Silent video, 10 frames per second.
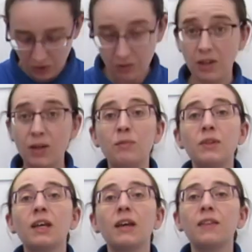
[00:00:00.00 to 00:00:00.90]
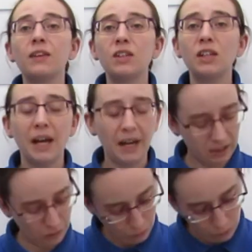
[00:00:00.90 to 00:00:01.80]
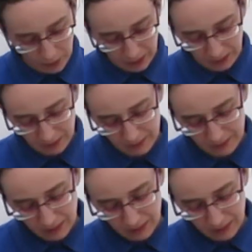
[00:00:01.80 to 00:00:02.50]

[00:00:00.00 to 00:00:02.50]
dreamed that she had wings.